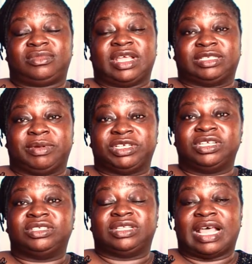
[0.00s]

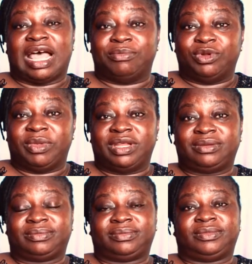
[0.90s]
especially to the abdomen,
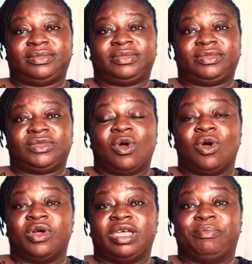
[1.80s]

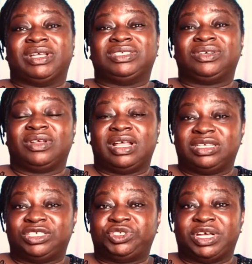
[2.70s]
or a particularly
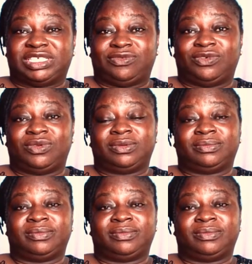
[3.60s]
stressful,